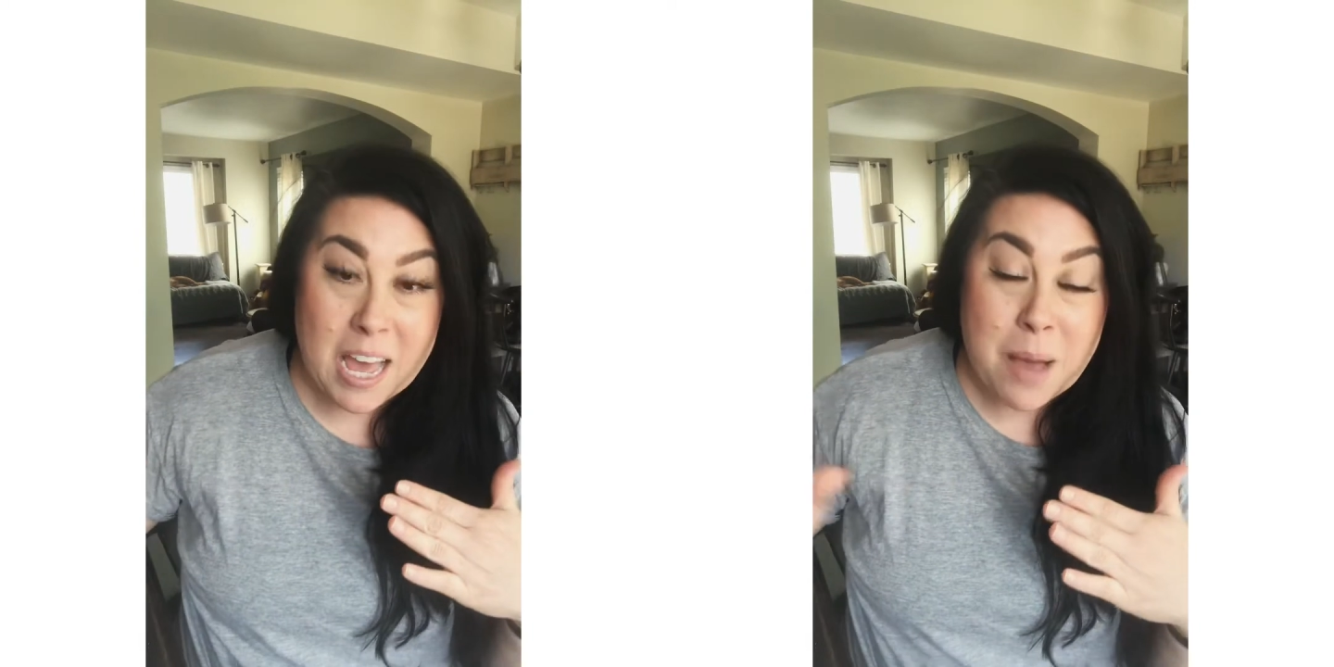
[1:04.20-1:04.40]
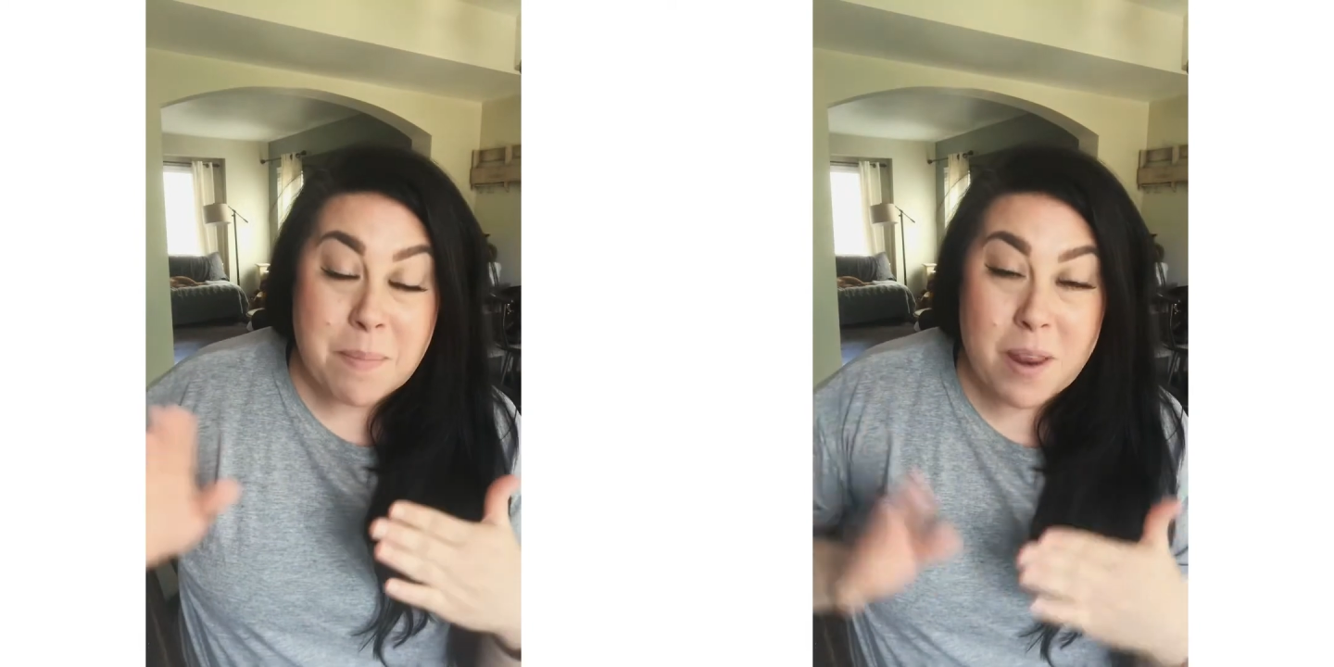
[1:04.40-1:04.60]

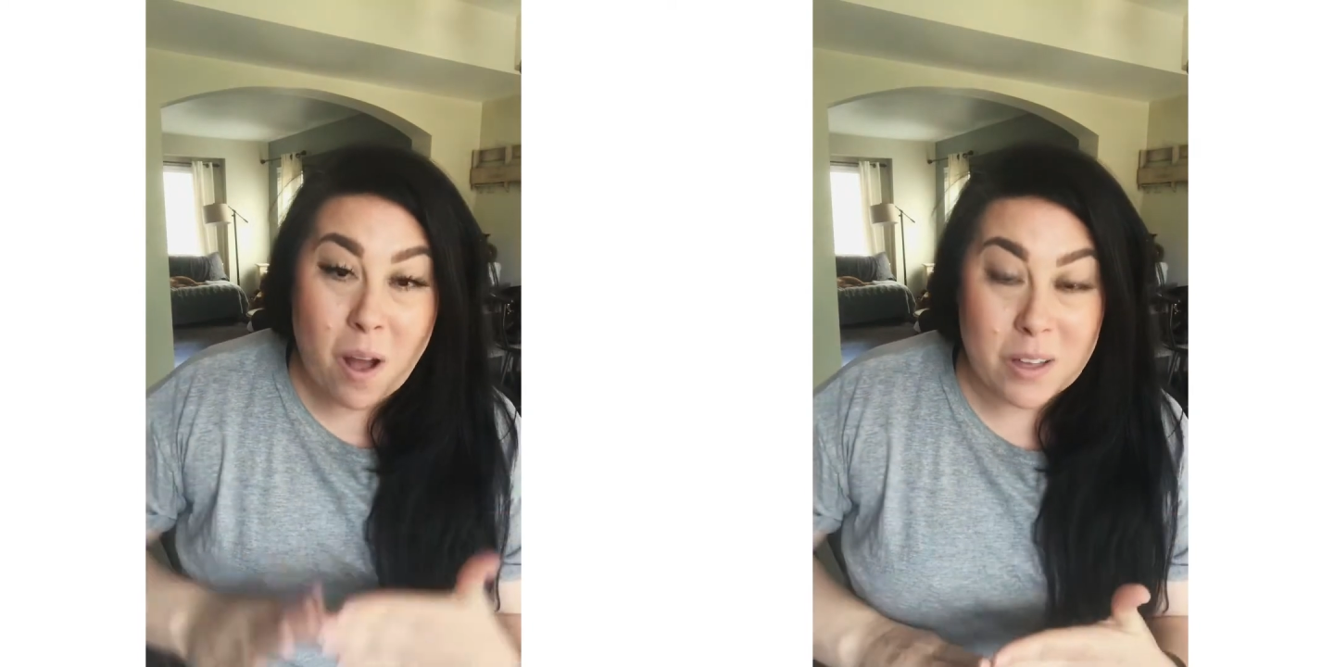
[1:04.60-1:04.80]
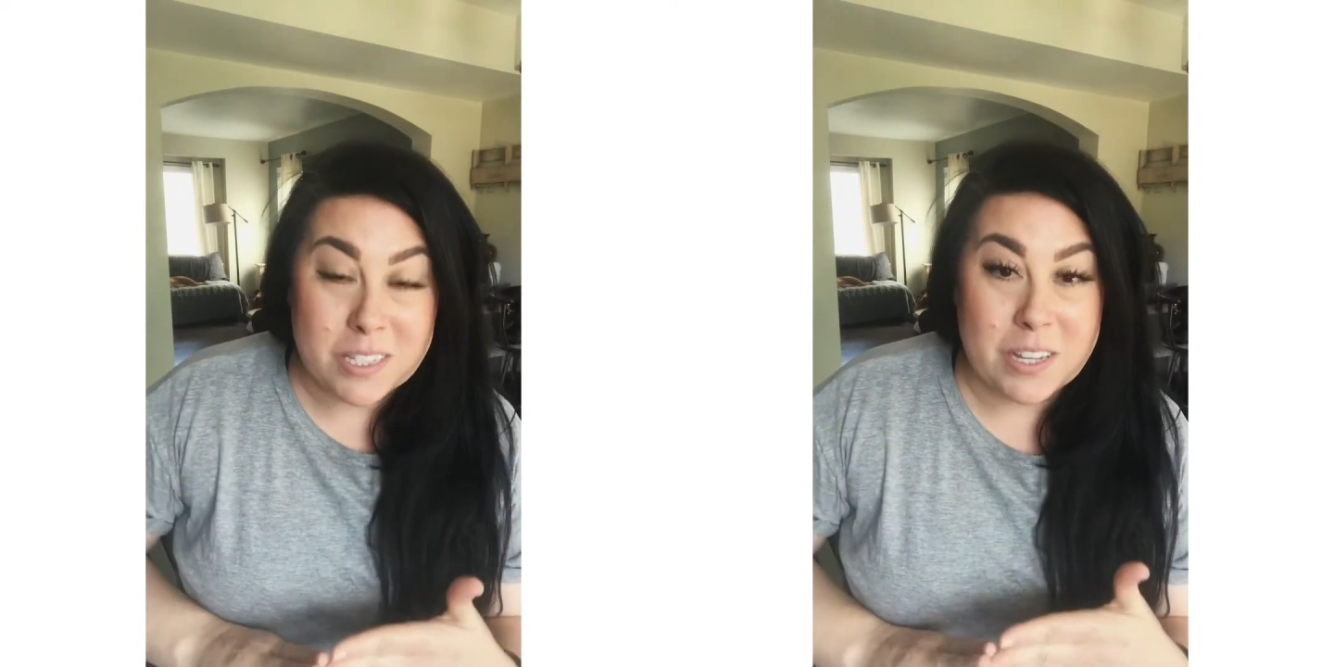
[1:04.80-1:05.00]
but
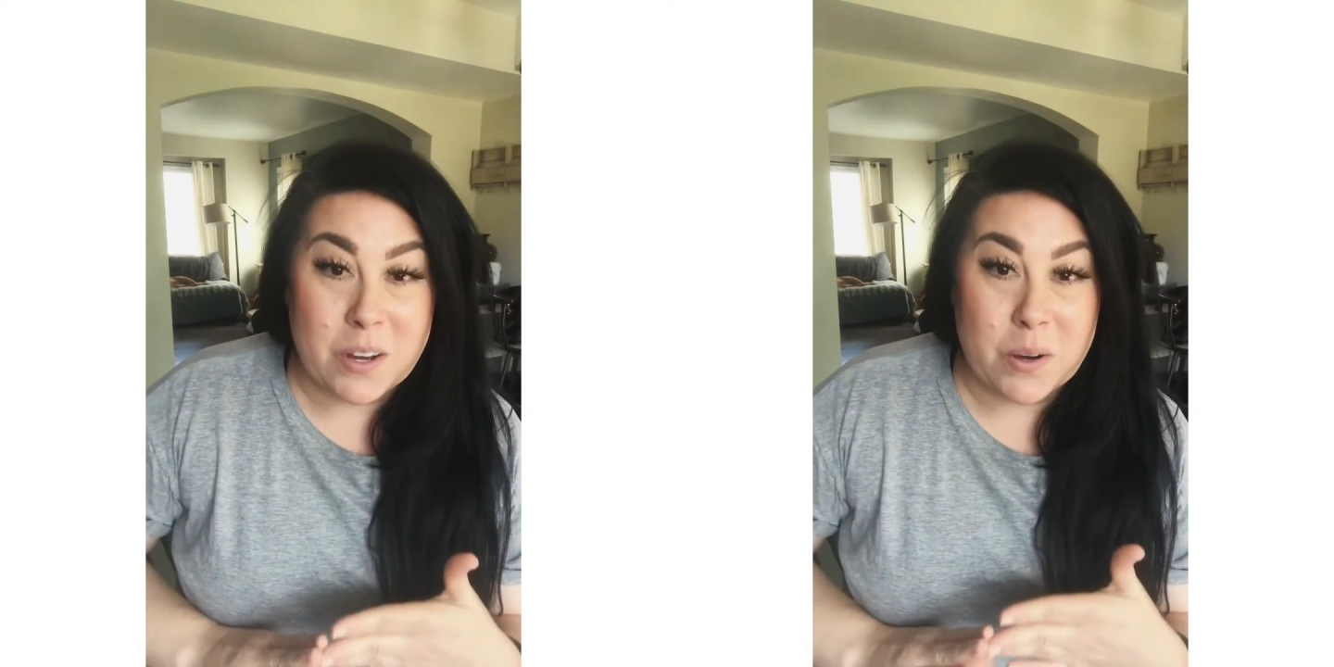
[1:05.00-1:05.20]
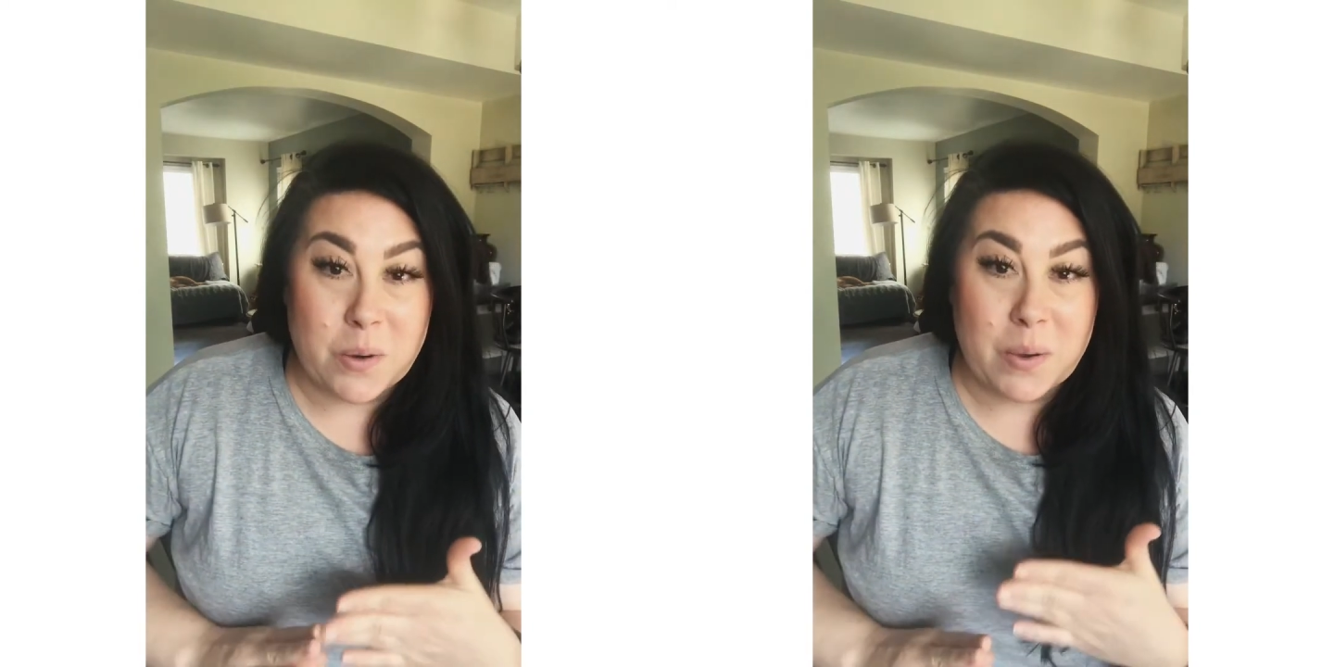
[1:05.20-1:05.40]

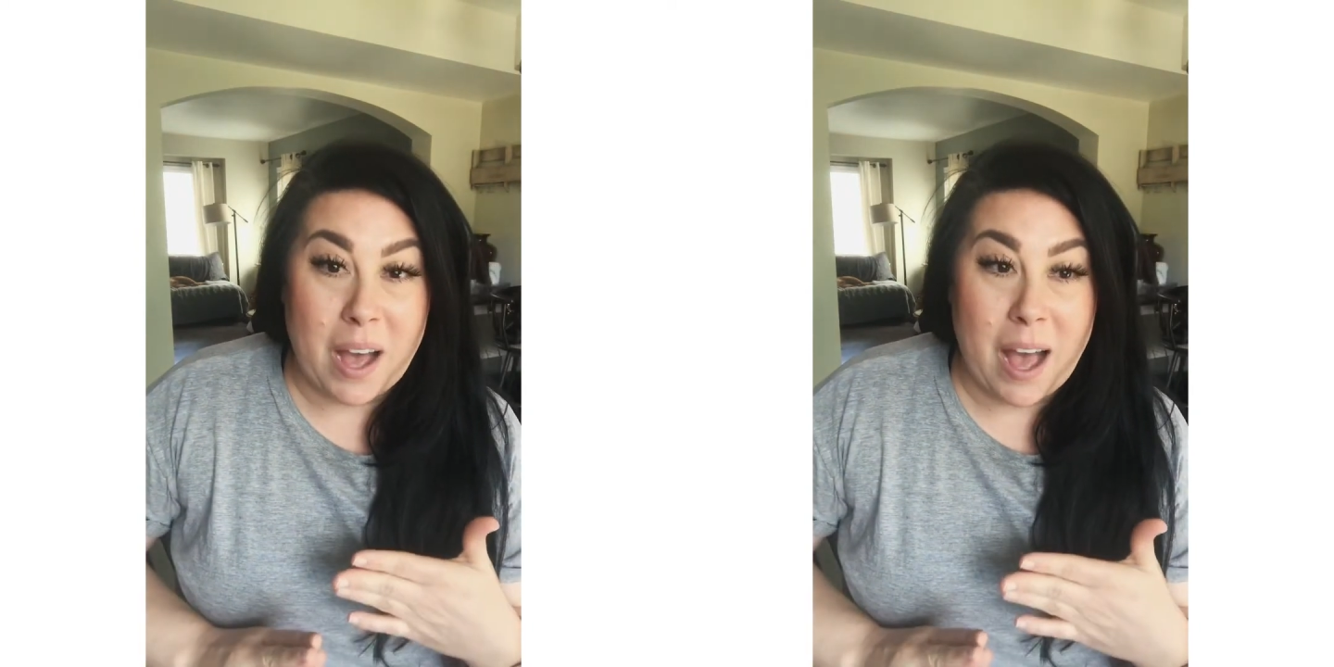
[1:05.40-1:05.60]
also